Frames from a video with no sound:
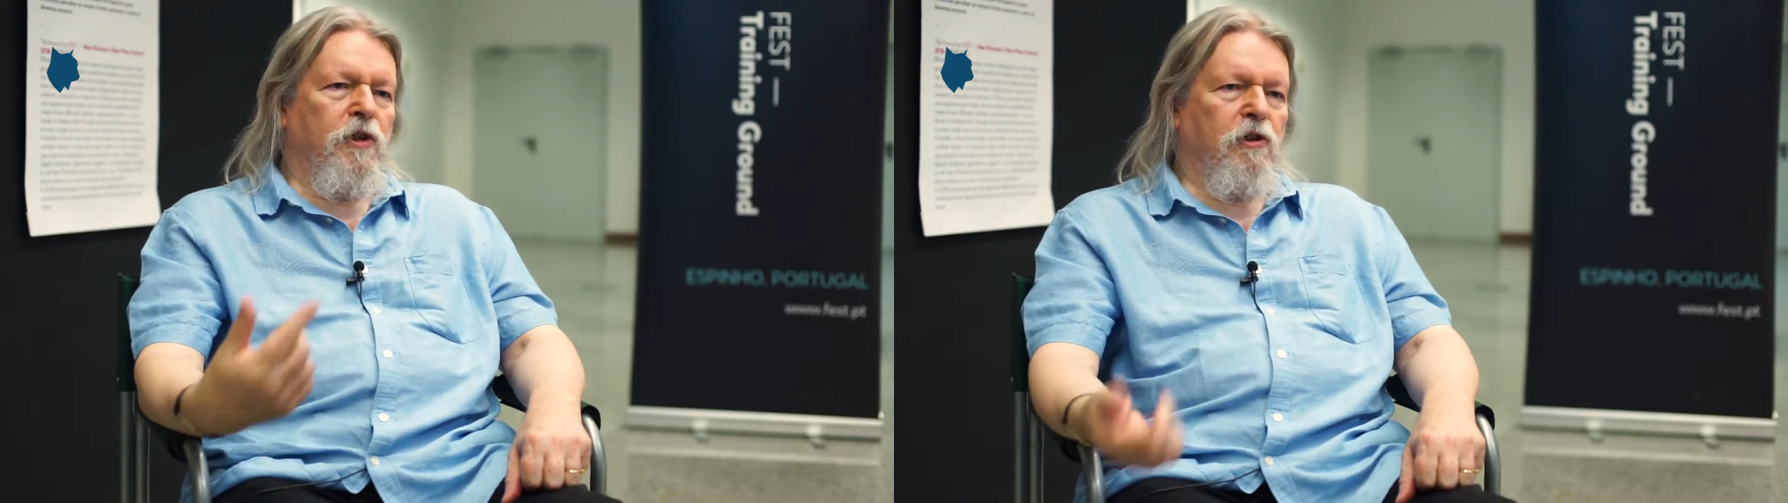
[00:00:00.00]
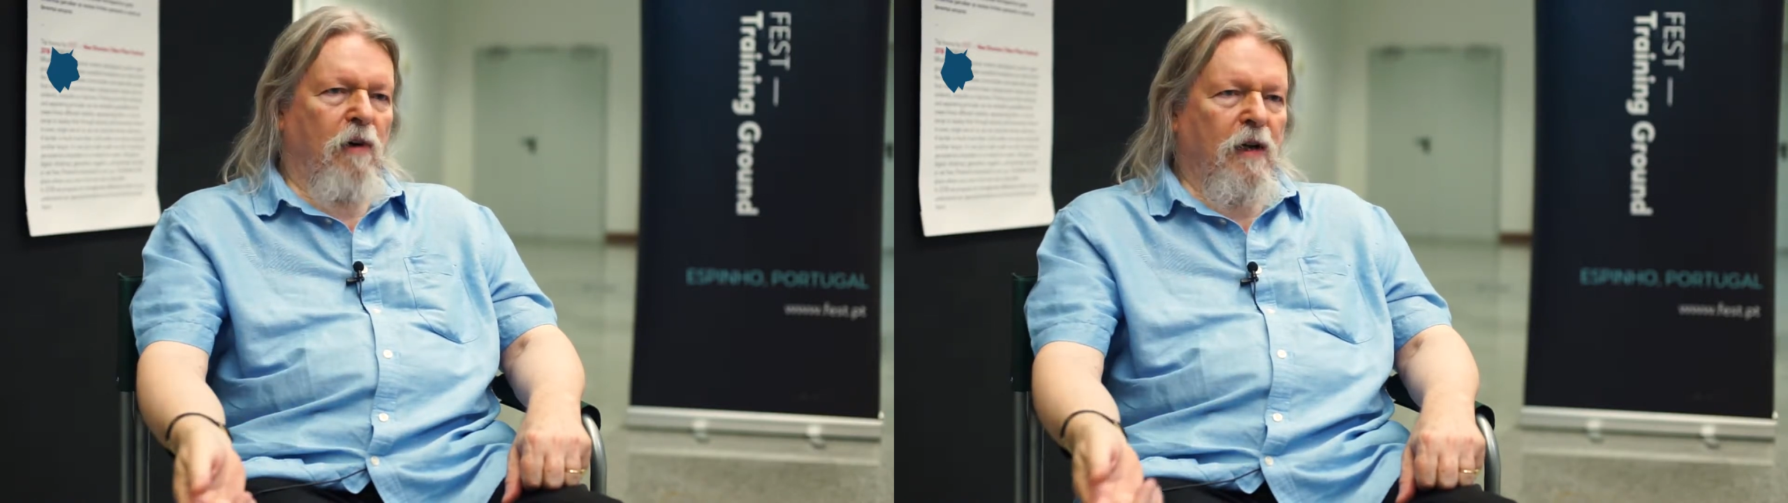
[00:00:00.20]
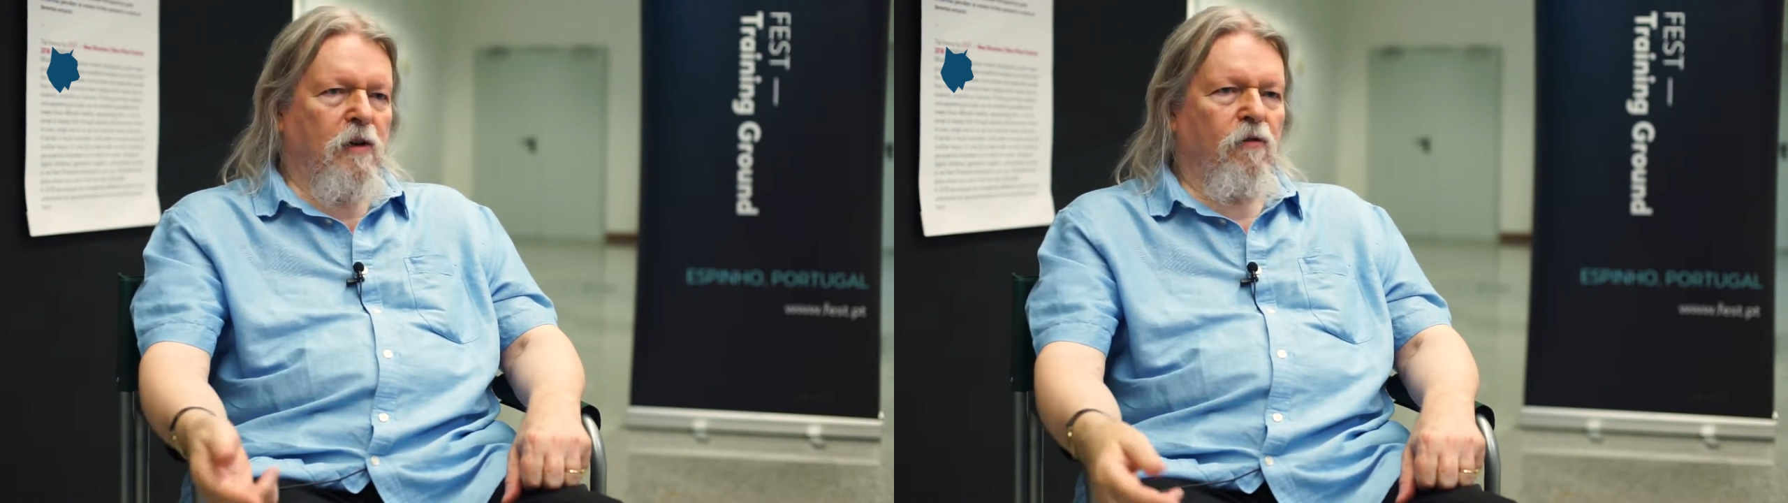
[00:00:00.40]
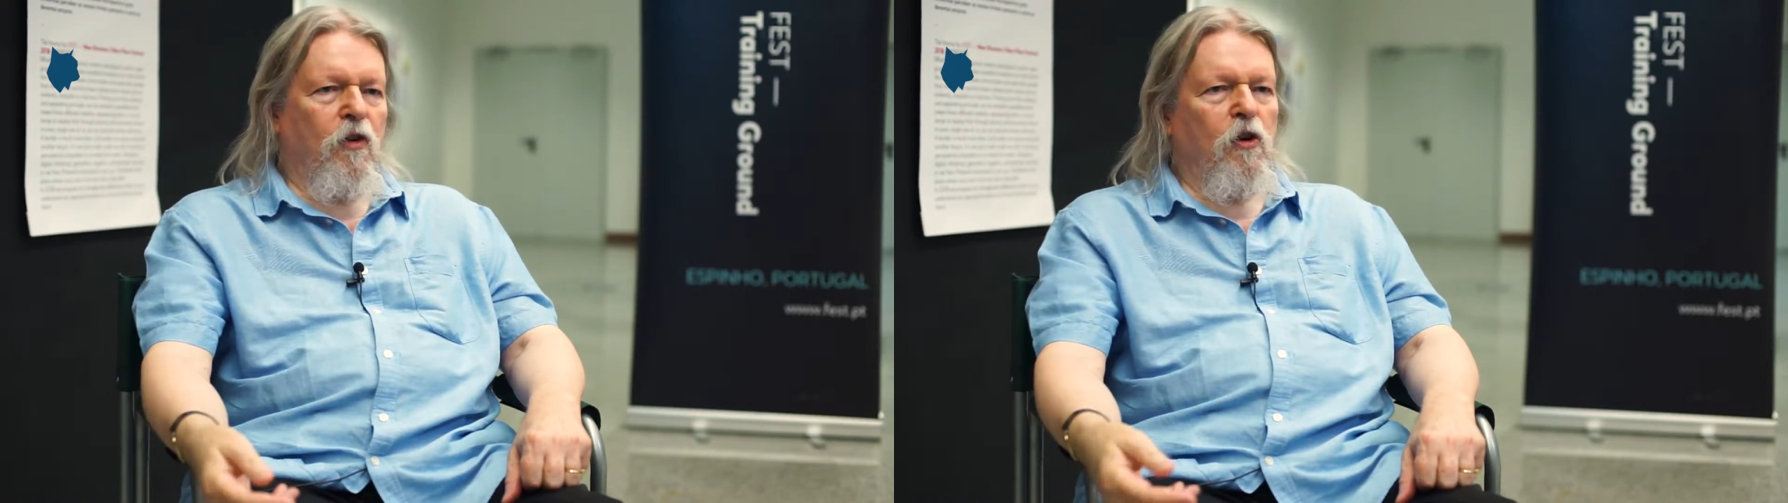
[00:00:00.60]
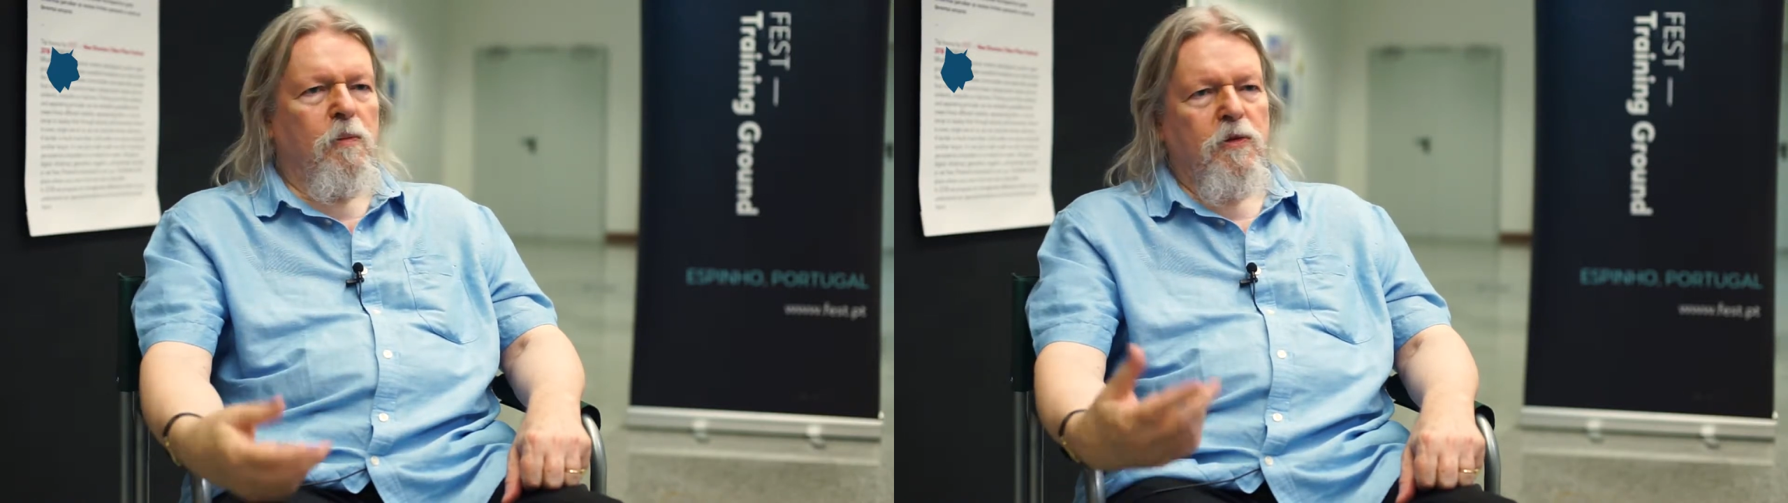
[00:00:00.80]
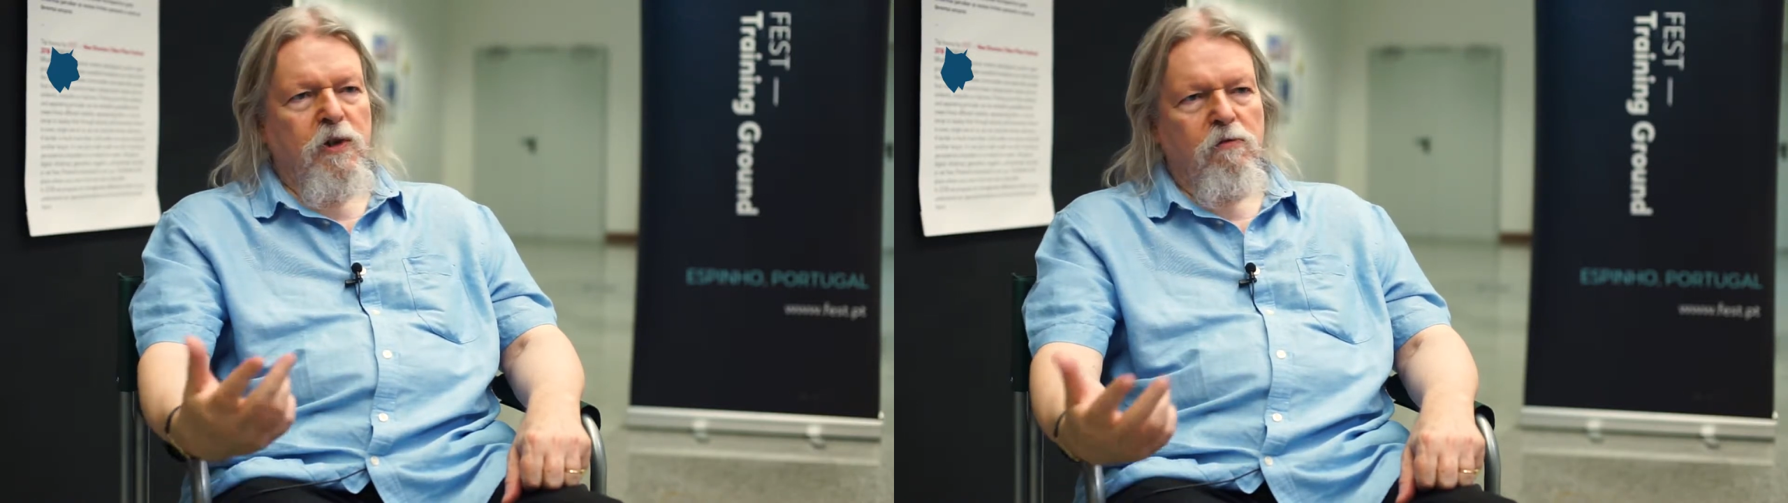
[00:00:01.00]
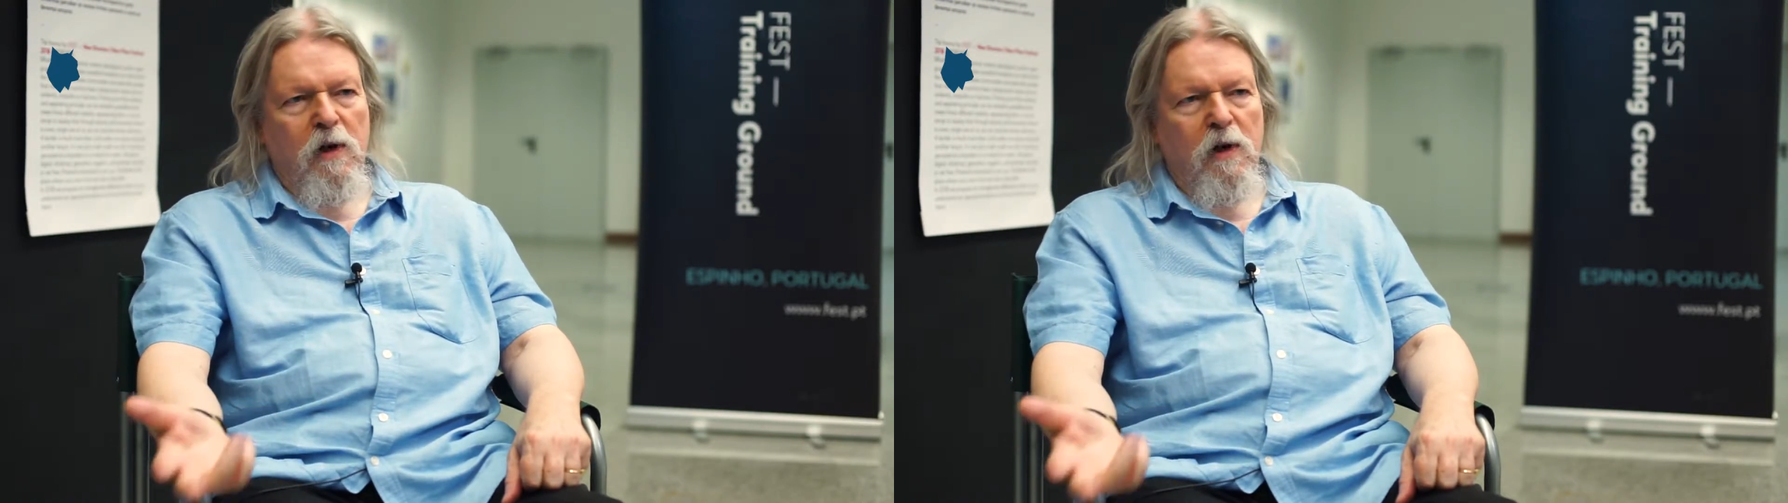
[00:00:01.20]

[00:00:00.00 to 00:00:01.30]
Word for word: and directed films, and